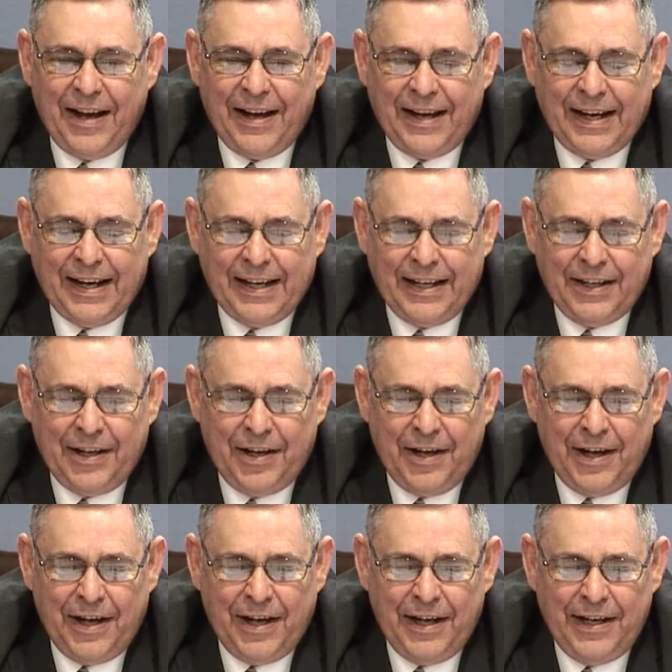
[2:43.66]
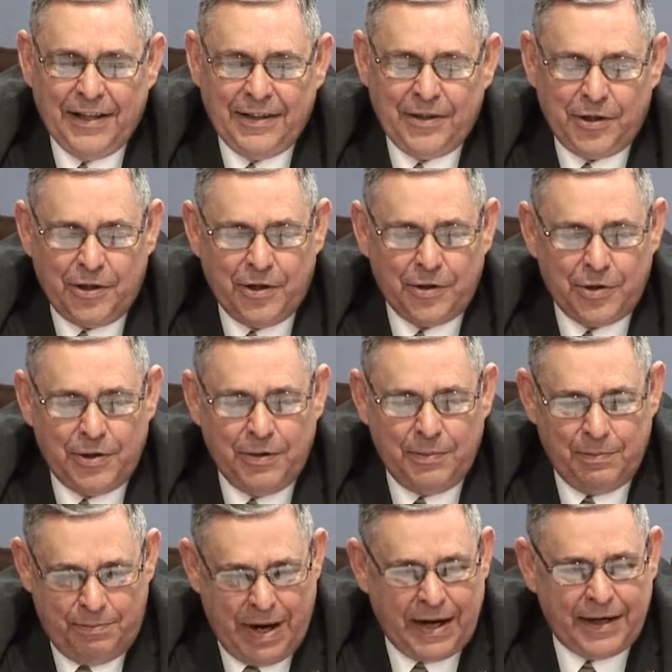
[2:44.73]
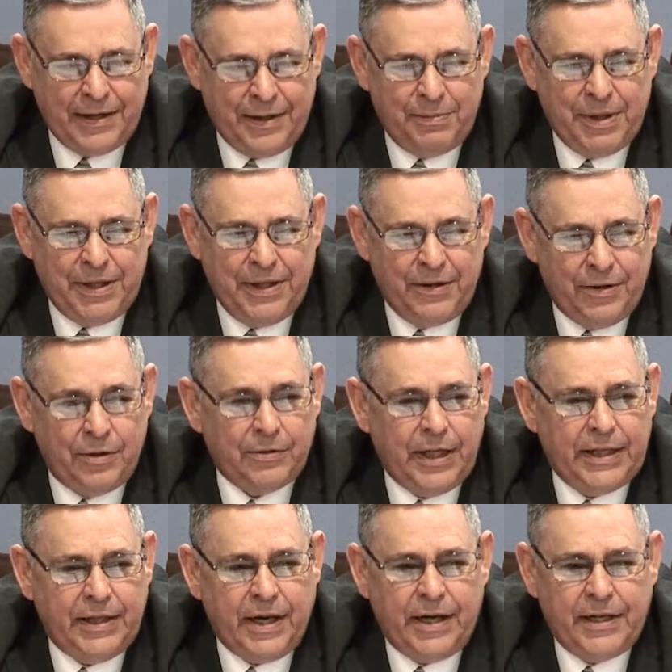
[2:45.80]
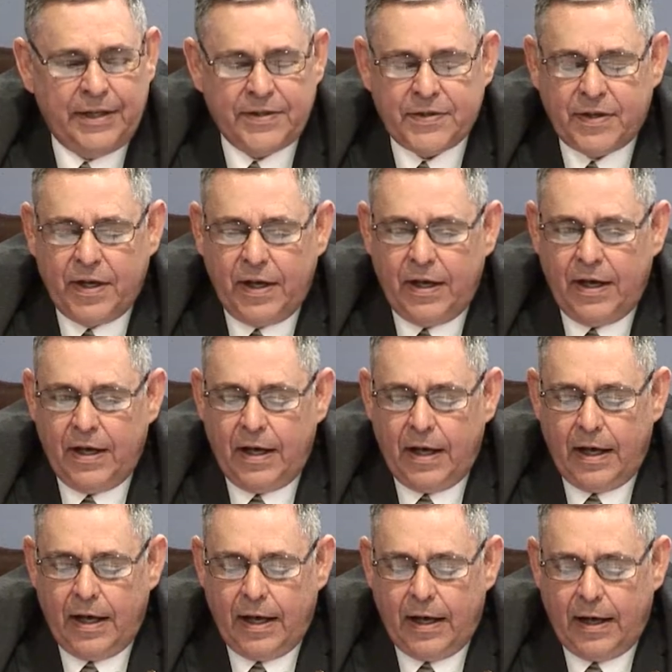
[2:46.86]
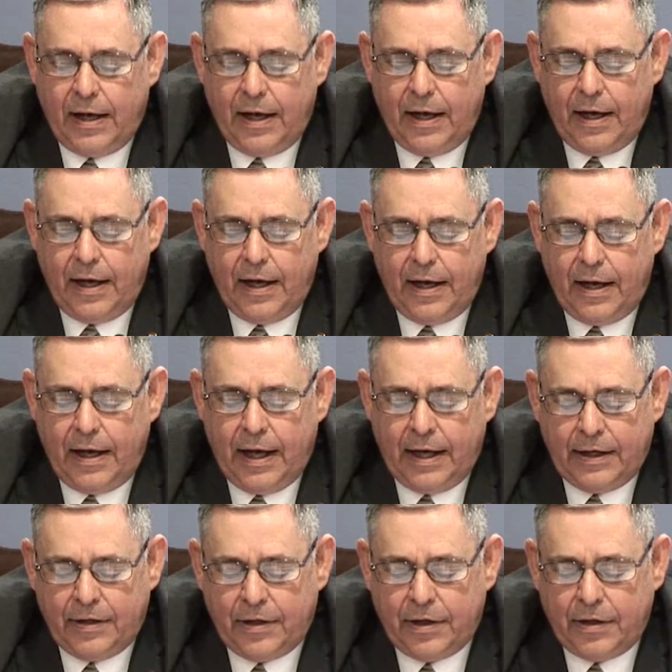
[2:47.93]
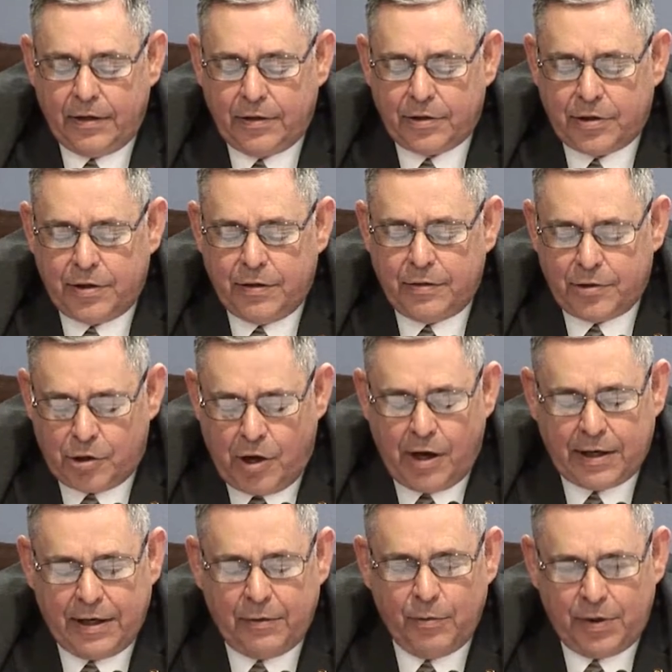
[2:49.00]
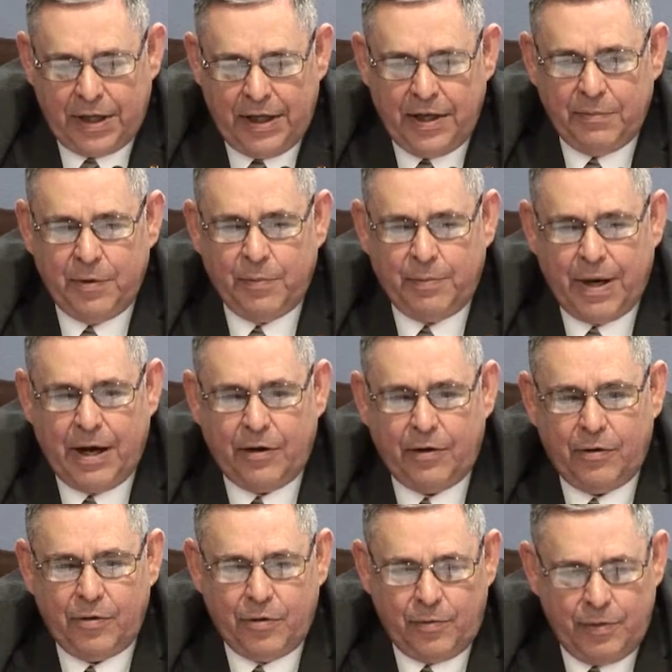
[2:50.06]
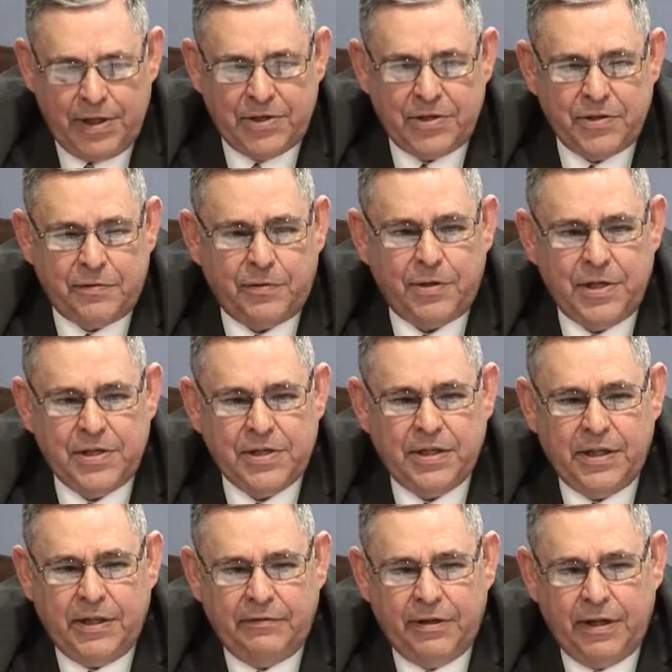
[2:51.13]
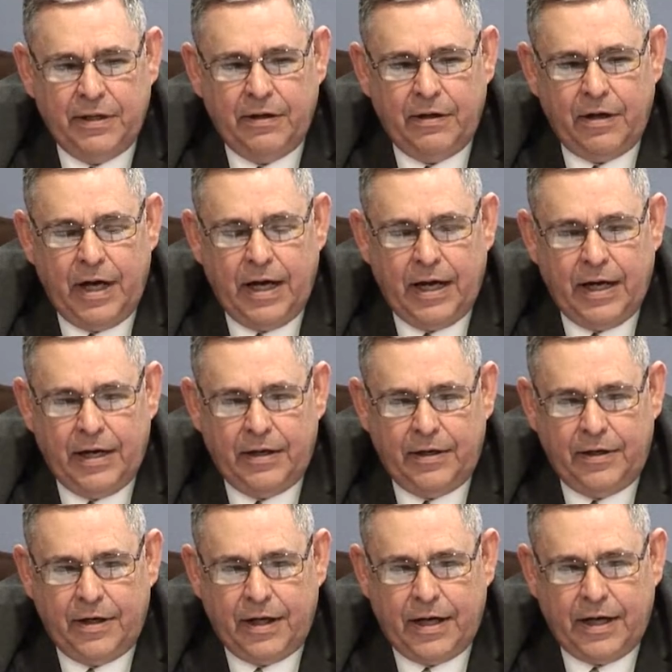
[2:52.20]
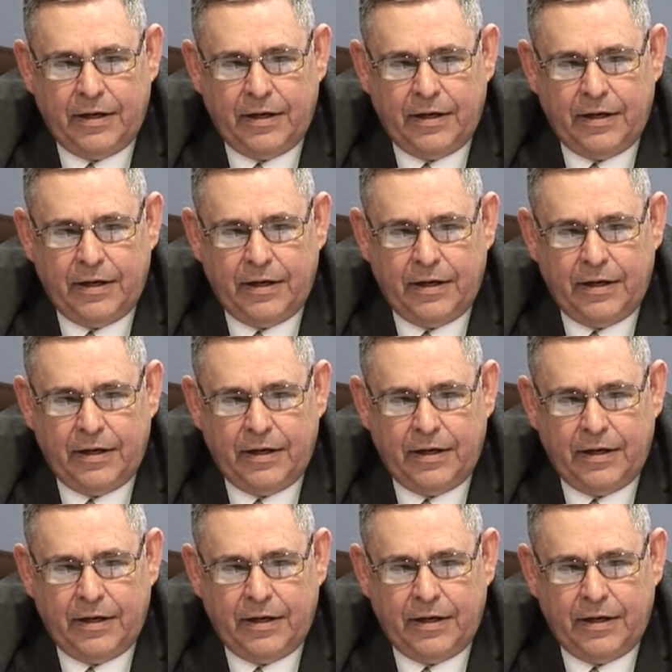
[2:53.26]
back in the mid or late 90s, and talking with him about the reasons for his leaving and